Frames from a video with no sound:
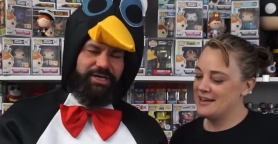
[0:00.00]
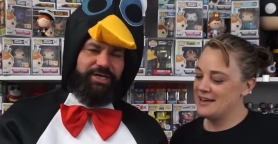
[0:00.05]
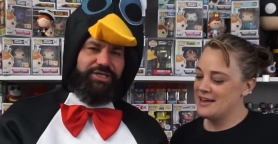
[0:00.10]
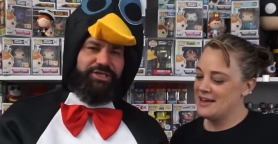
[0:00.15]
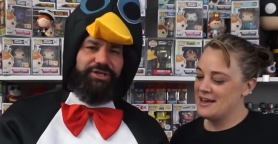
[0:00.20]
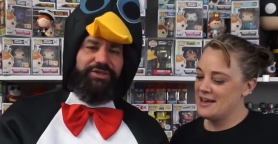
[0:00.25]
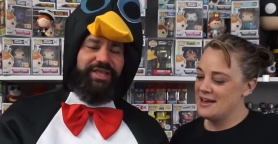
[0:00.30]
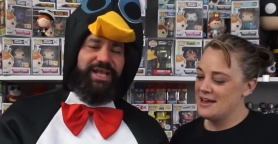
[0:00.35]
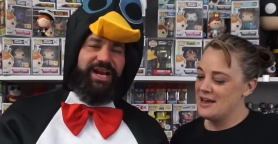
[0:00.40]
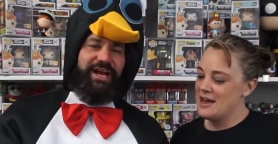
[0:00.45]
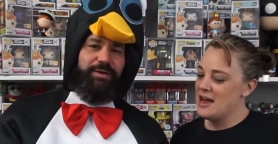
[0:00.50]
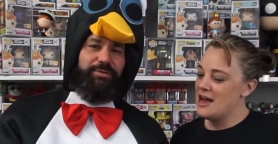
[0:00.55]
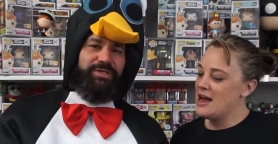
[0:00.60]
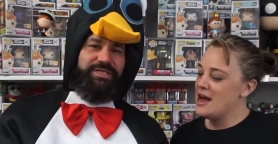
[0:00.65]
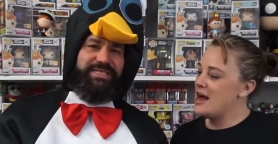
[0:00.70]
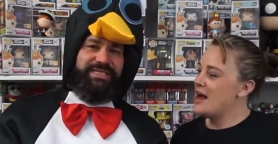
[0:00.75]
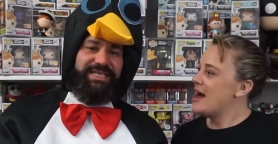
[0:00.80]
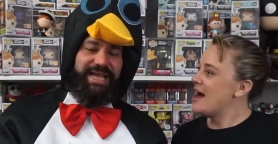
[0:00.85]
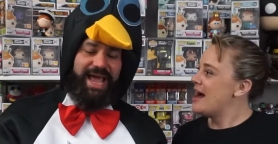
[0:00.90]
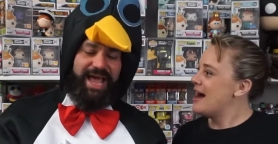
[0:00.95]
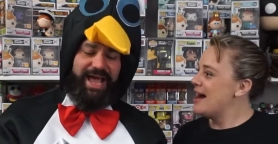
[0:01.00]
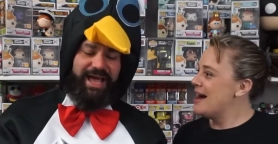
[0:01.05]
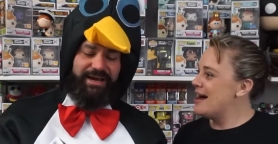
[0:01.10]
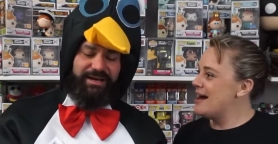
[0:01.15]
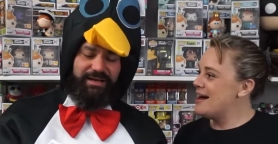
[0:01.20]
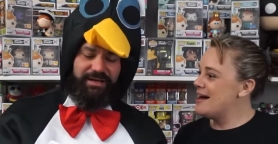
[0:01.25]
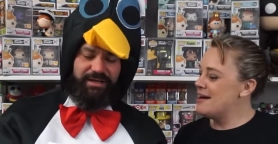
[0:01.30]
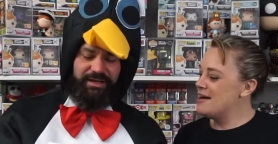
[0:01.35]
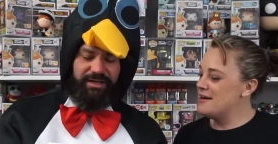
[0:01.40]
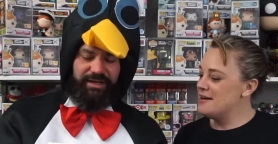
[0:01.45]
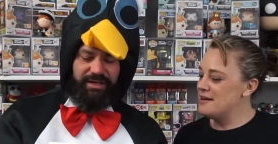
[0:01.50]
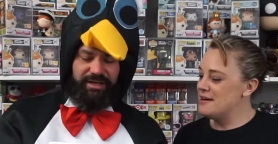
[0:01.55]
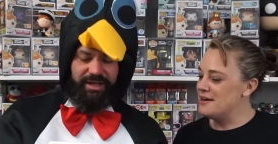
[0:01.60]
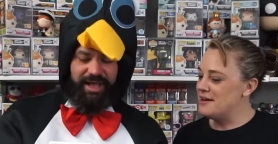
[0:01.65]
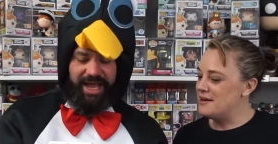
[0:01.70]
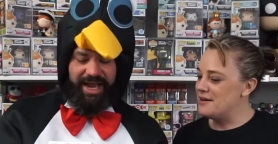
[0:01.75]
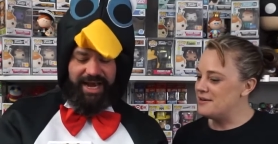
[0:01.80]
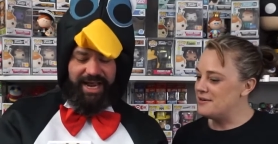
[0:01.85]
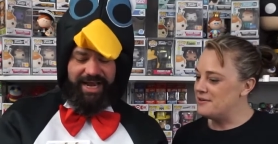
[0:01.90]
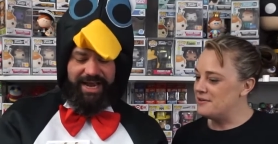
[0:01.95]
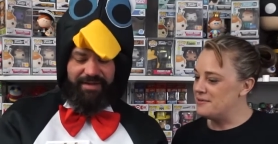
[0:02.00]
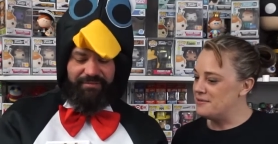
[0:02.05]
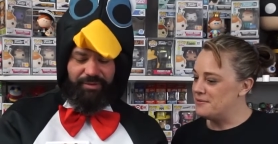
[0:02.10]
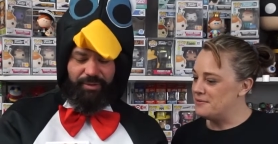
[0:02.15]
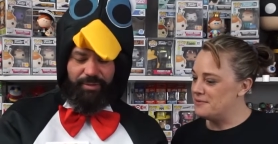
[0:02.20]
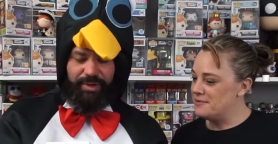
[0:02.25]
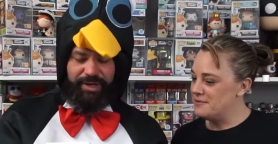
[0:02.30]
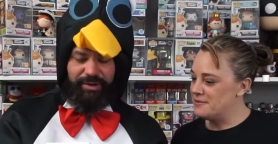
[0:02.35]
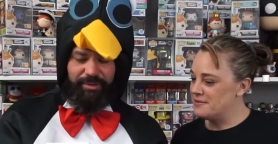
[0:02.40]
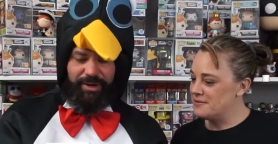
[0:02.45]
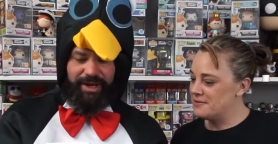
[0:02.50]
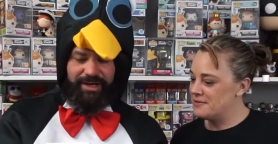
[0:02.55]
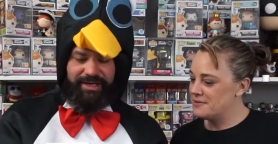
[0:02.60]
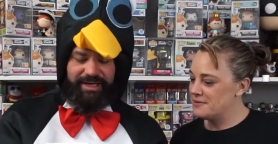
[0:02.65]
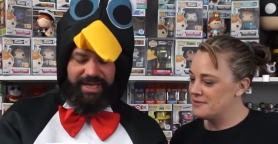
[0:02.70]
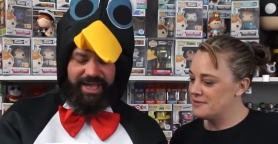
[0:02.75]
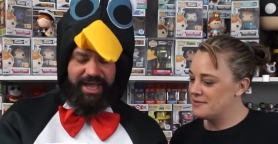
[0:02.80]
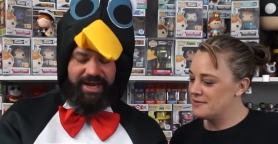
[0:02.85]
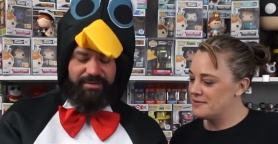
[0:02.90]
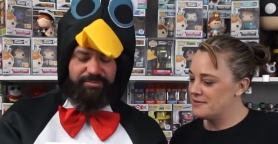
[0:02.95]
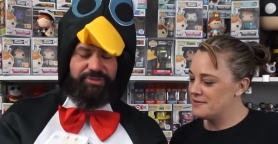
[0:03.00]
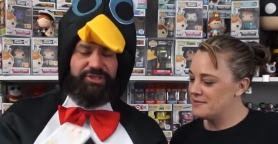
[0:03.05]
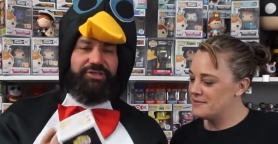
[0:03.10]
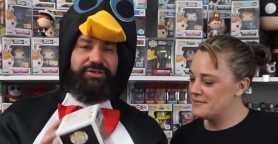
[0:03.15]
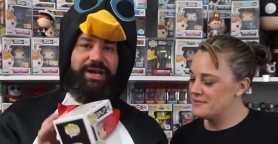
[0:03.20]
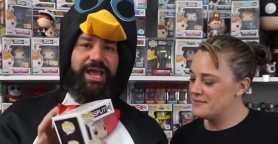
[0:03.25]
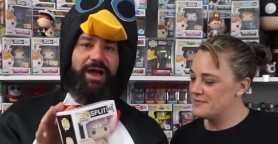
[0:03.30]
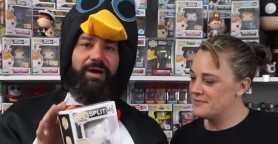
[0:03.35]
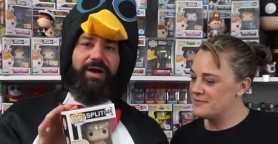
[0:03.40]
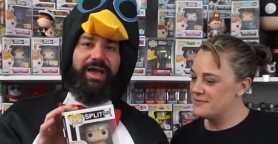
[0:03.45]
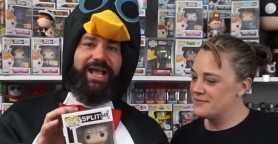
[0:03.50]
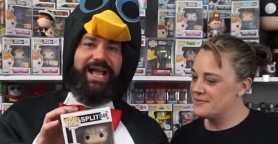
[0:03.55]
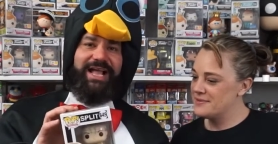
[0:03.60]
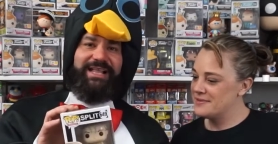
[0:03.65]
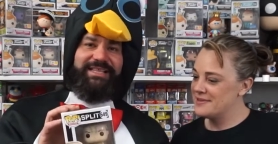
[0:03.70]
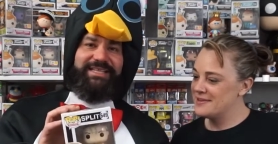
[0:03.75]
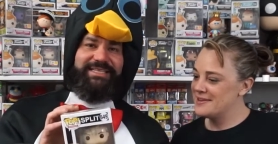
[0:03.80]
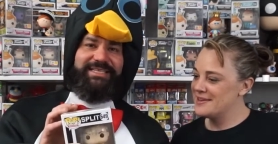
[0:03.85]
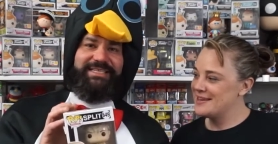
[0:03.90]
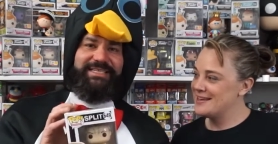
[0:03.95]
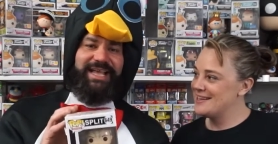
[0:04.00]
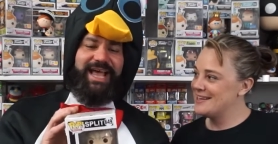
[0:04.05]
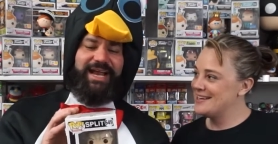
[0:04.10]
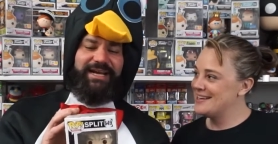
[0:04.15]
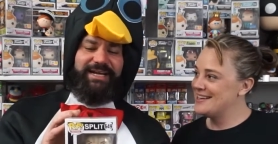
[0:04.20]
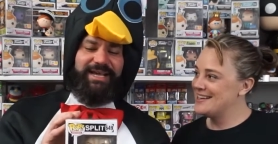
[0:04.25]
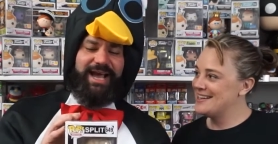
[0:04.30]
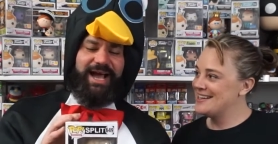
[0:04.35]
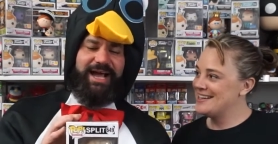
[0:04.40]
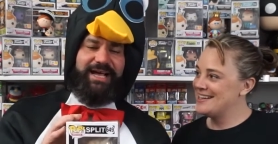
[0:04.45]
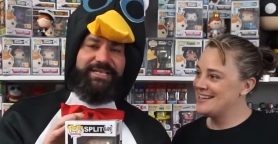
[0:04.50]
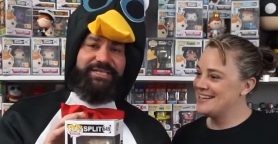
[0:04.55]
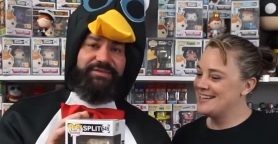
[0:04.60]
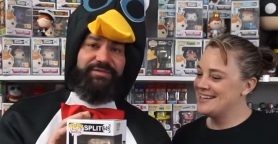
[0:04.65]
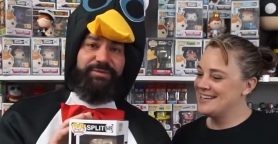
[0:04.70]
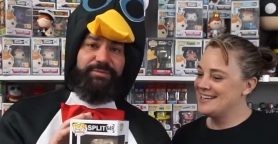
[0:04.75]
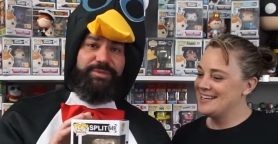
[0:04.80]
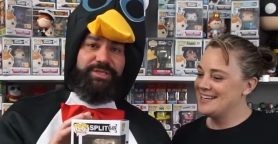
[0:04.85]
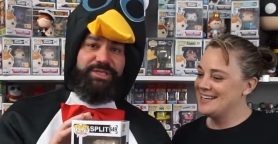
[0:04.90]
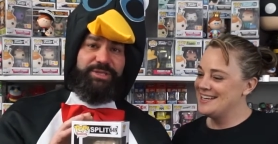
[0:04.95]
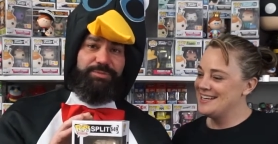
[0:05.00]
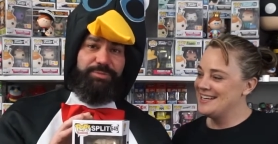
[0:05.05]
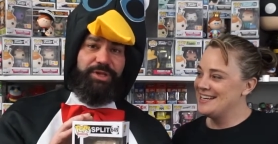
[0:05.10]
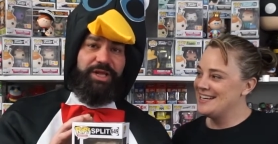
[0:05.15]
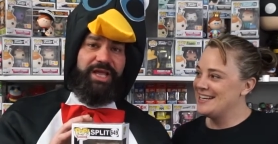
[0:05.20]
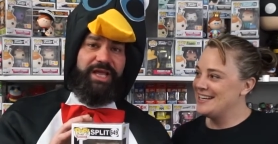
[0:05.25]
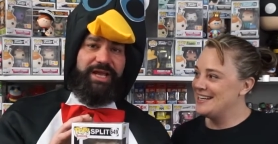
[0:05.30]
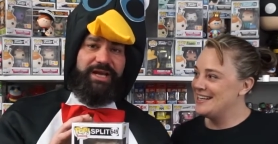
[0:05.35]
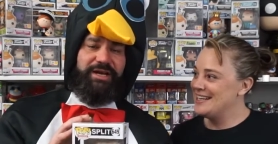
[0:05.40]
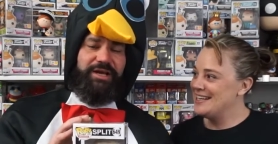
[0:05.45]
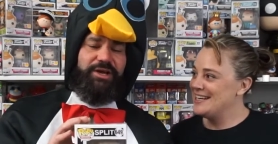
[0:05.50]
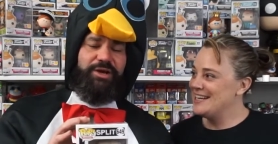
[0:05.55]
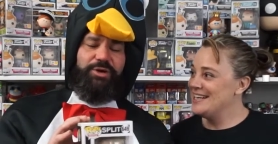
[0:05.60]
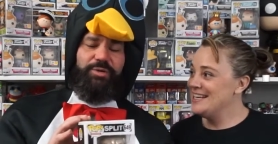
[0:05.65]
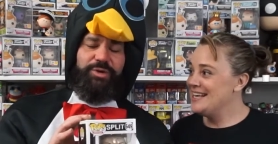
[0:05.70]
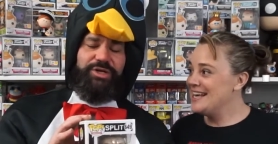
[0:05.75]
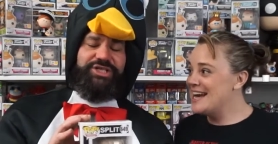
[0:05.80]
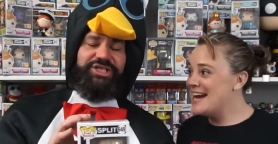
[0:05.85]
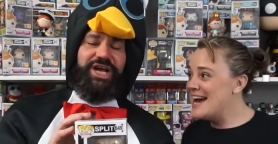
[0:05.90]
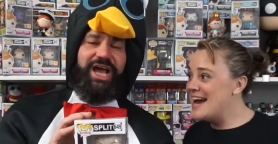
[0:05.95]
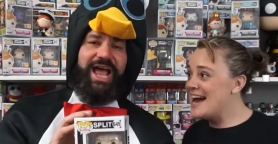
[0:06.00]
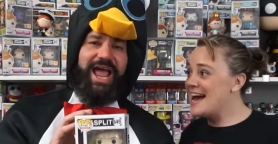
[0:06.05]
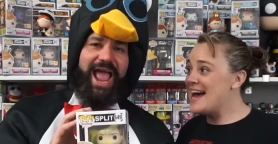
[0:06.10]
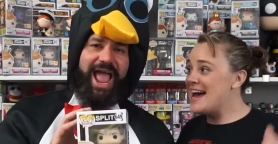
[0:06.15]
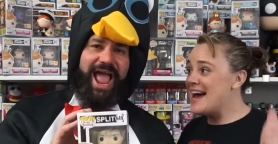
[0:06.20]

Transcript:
Speaker 1: So then I was sad. Oh. And I never went oh. around to get him. So now I got the set, guys, from Split, which Yay. I